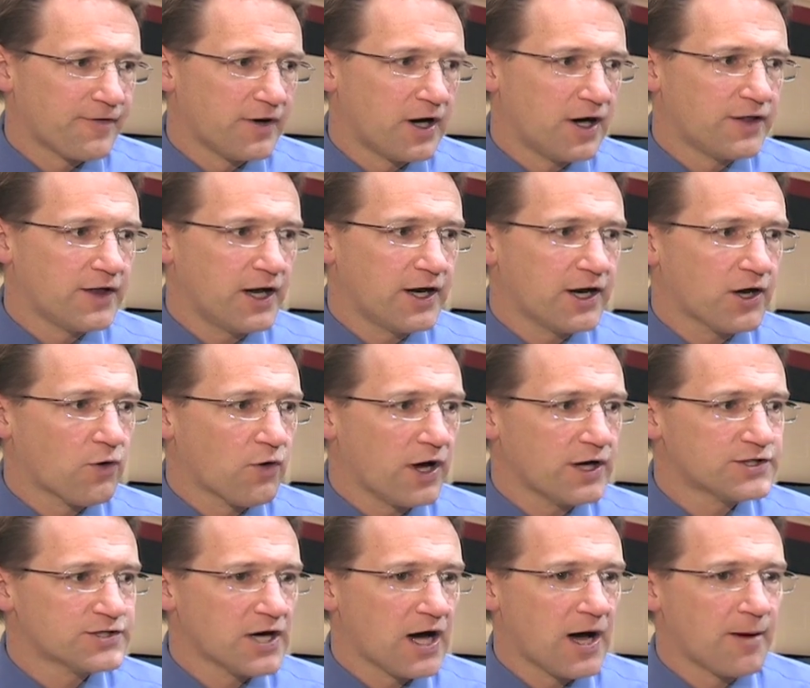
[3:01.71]
Uh, they did a
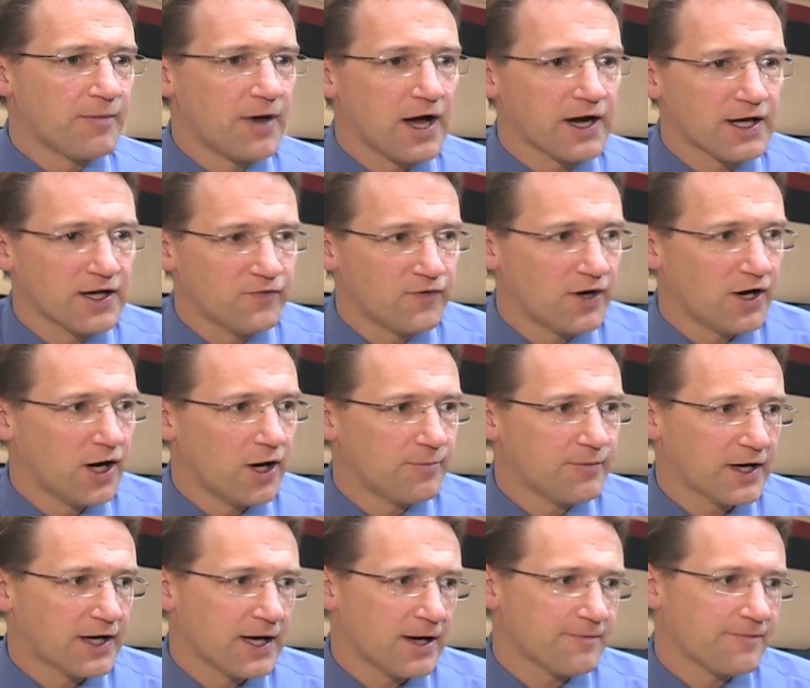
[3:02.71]
great job not giving up.
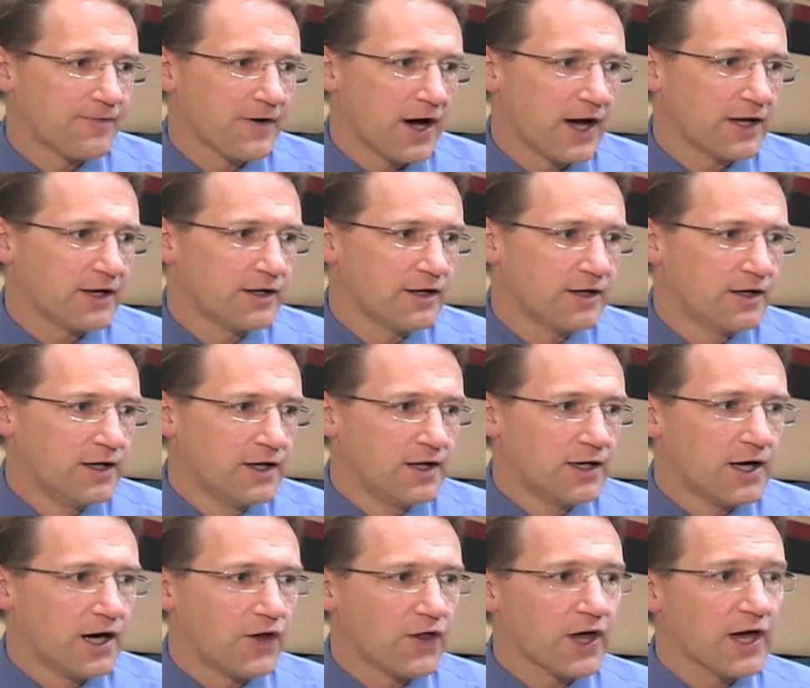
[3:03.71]
They kept fighting.
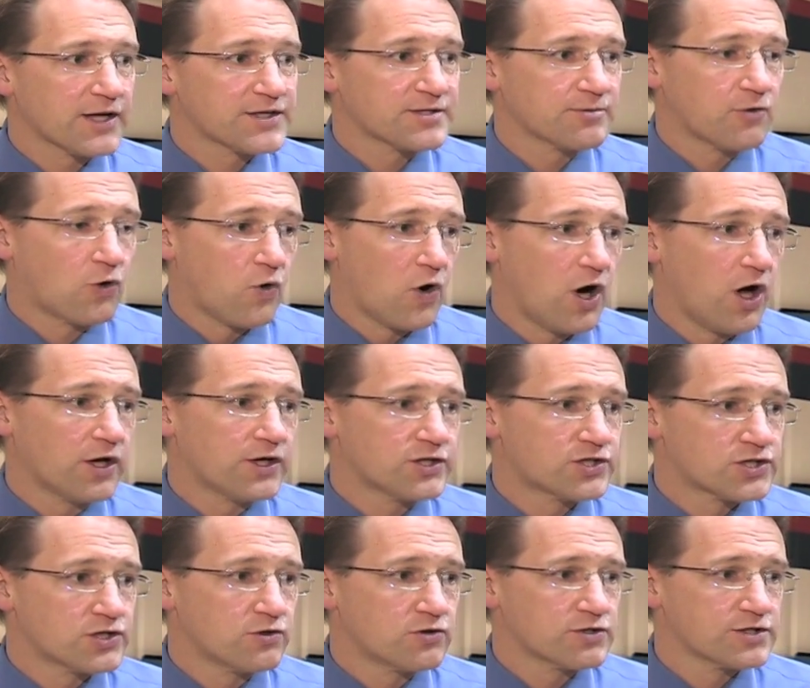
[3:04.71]
Uh, they got some quality
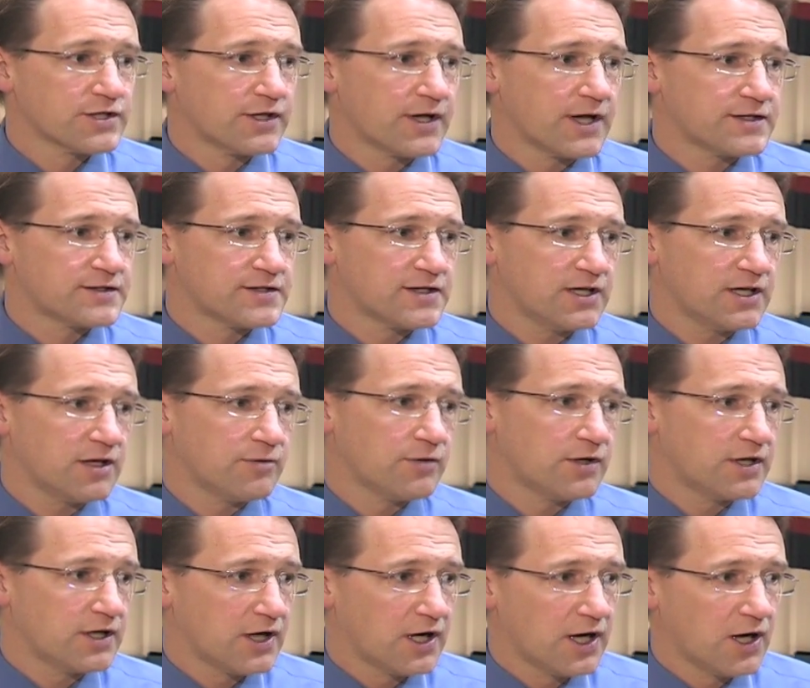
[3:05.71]
shooters on that team,
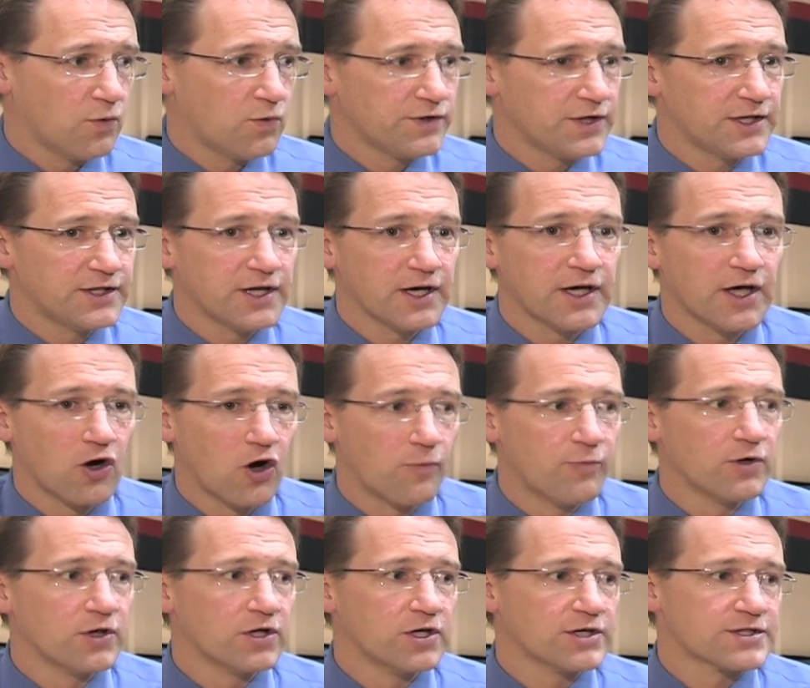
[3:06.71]
and uh, when they did get
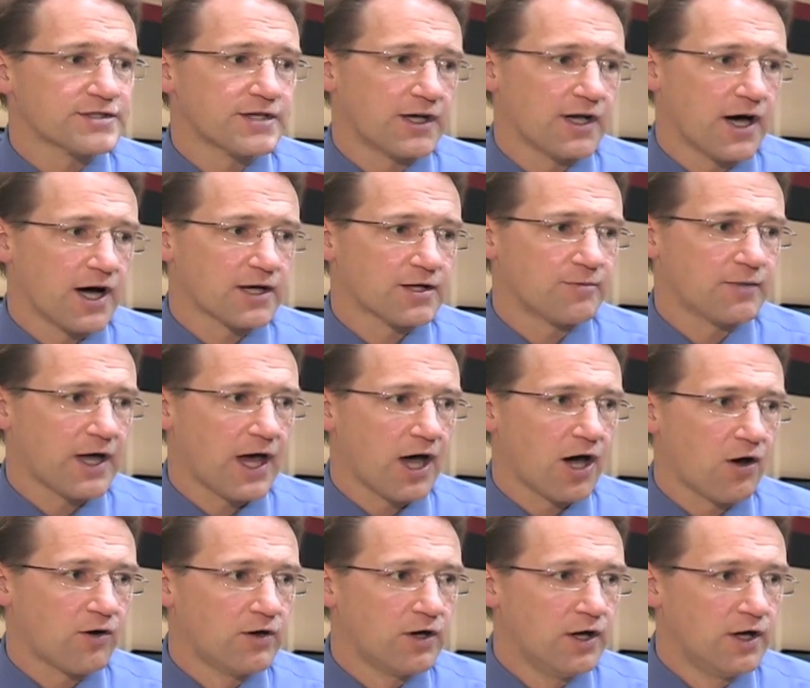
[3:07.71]
open looks, they knocked them
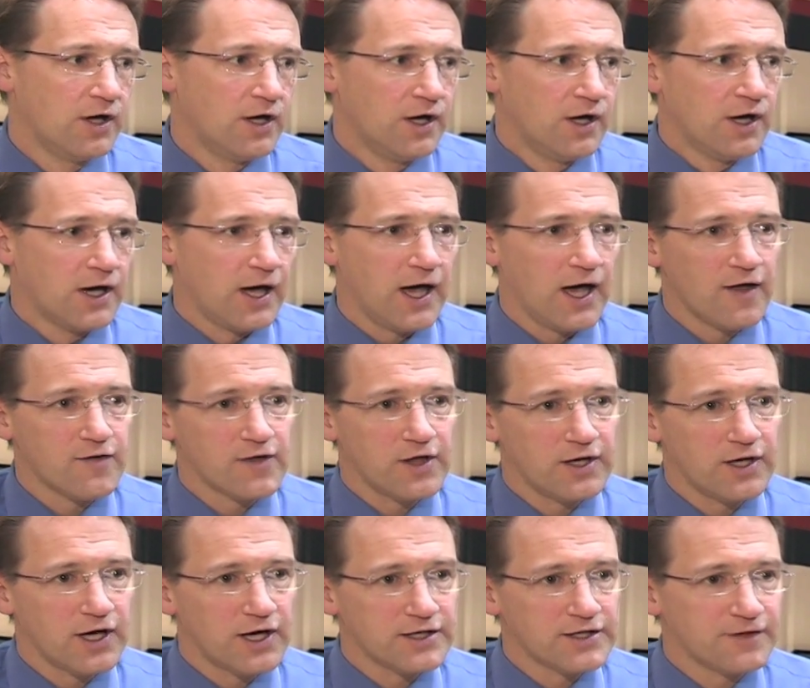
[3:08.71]
down. And
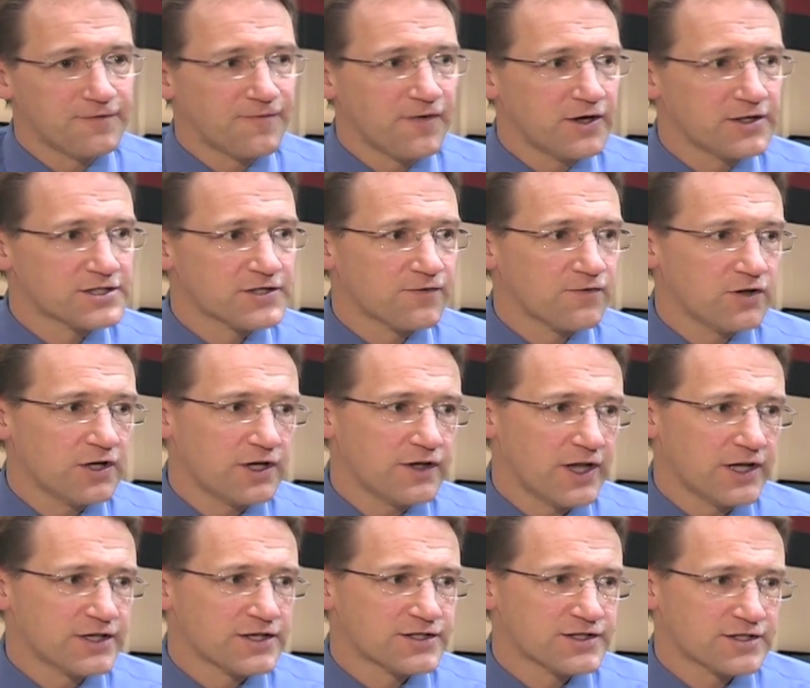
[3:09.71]
then uh, defensively,
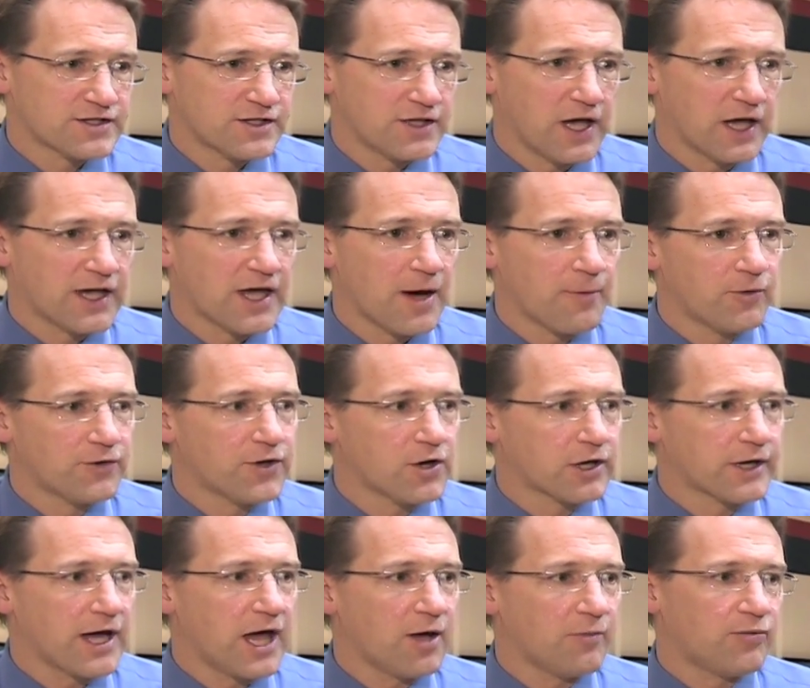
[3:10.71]
they just they kept with their
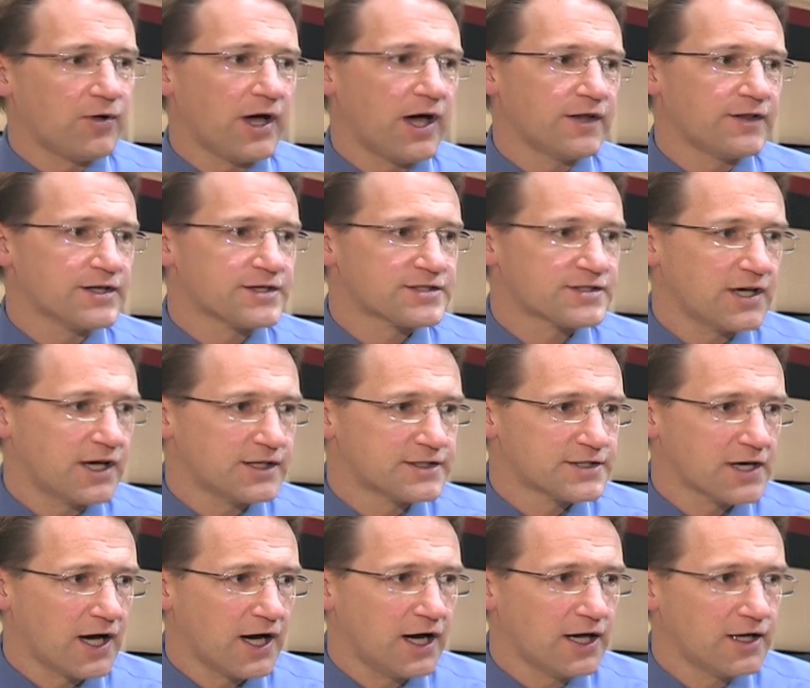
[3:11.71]
game plan. They stayed
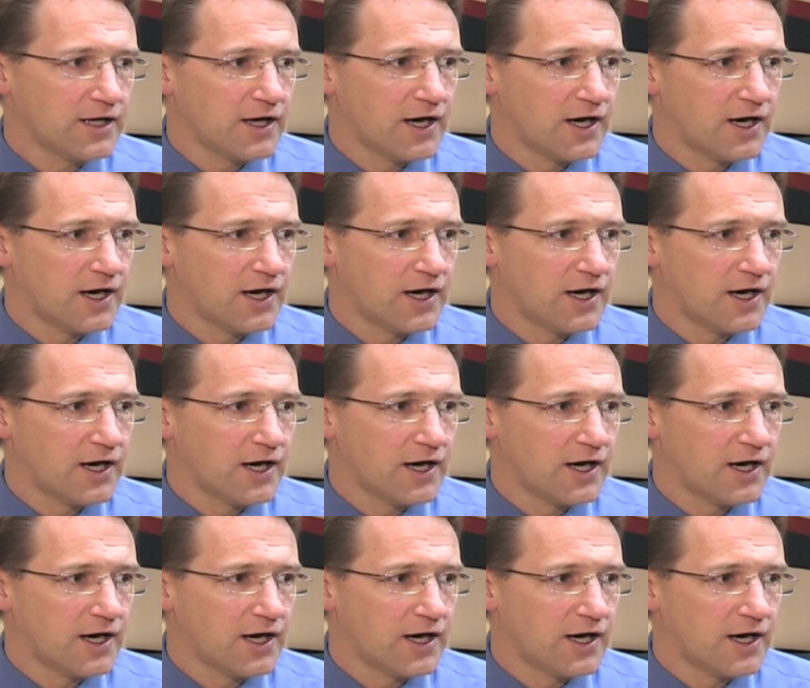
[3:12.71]
tight.